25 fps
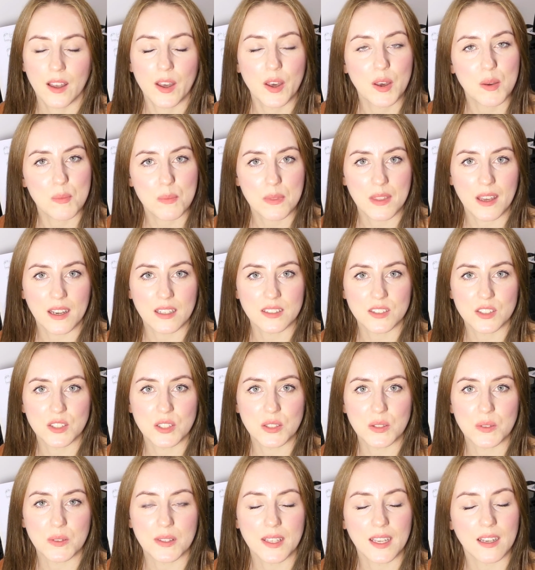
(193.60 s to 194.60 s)
I hope that
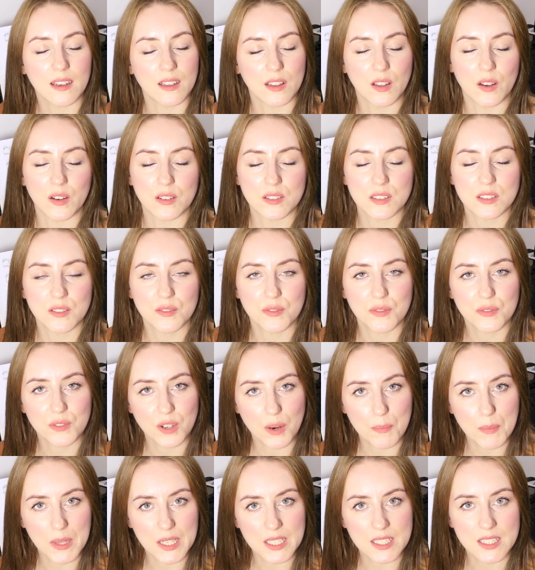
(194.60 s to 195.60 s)
you get a lot
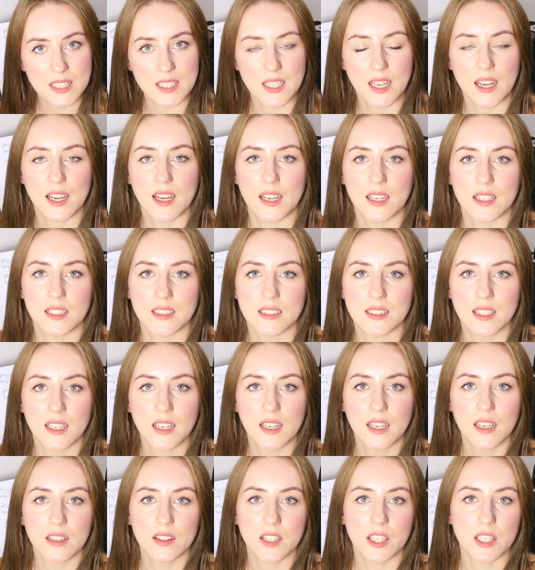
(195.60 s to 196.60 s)
from it and
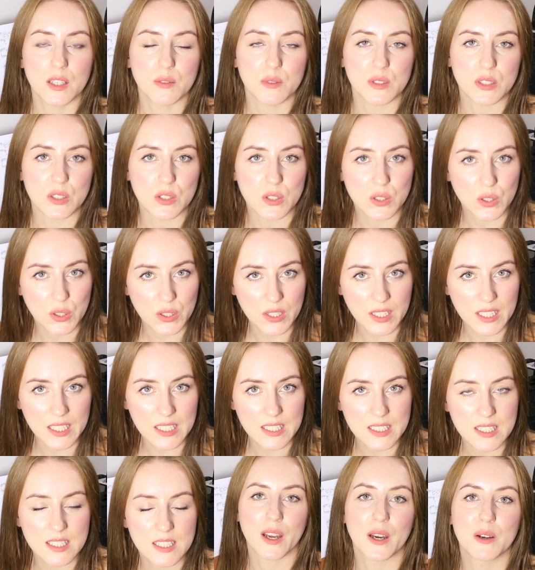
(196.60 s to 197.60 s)
that you enjoy
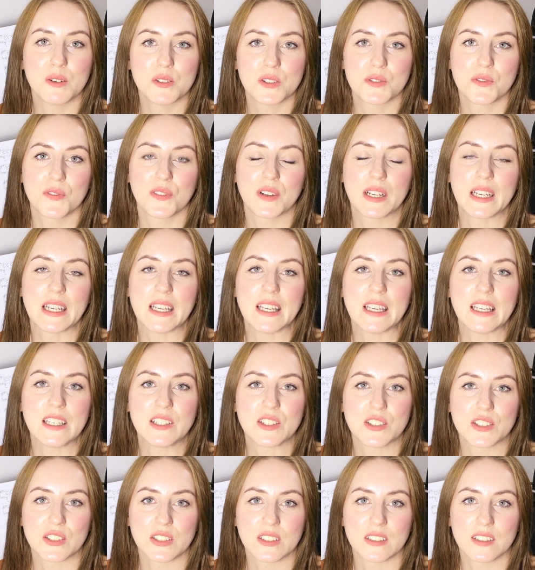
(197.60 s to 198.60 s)
it. Hopefully it
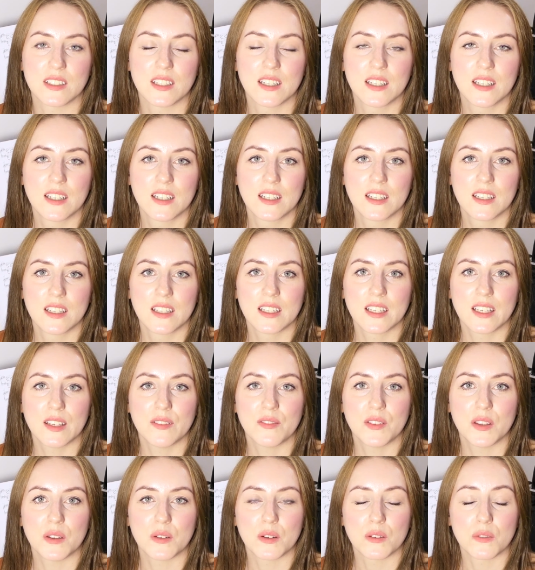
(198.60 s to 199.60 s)
should
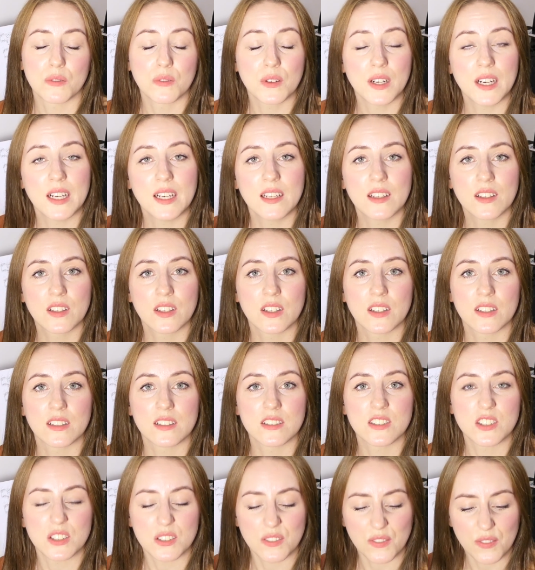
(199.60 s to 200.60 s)
give you a really
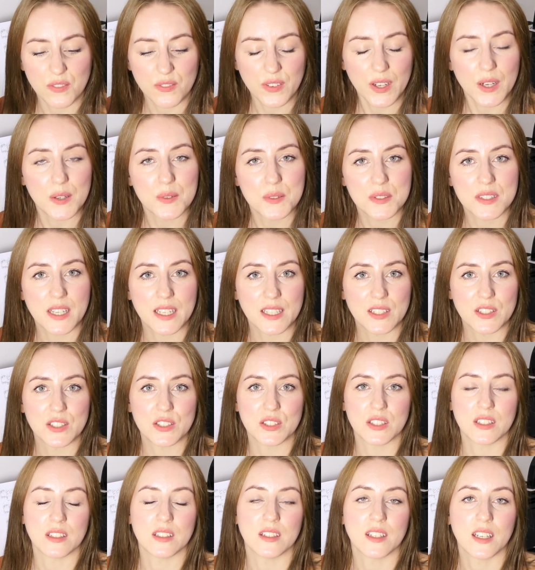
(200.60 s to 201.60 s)
good just
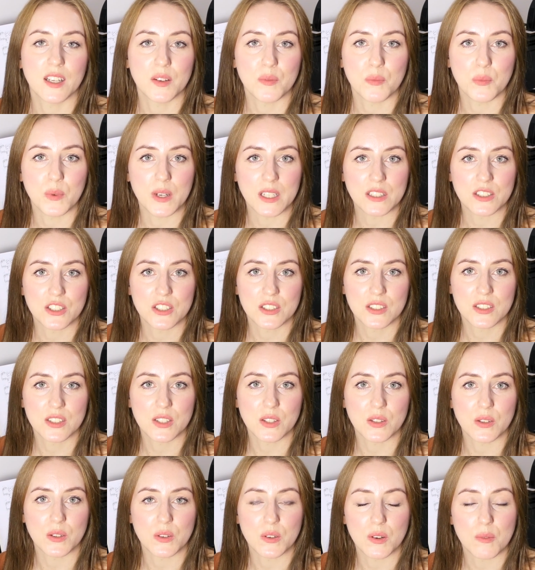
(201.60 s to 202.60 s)
foundation in which
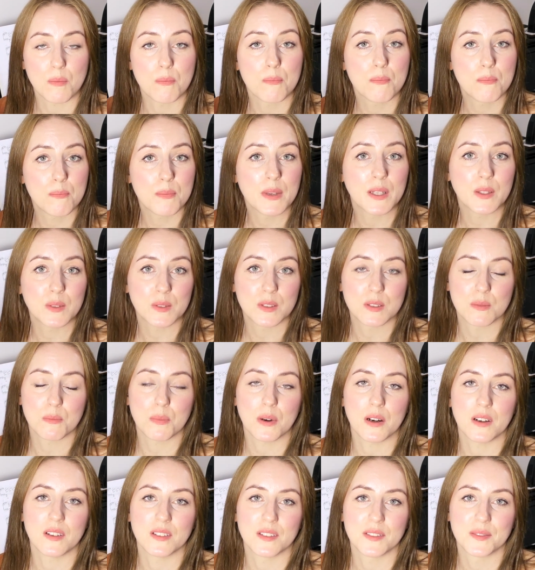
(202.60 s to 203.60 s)
to build
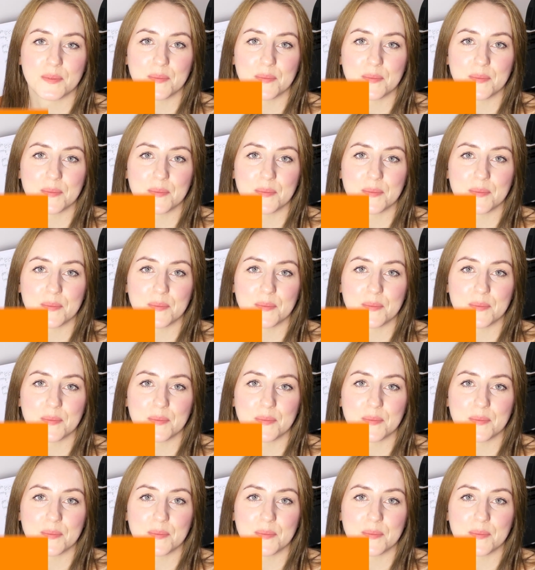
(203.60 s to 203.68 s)
upon.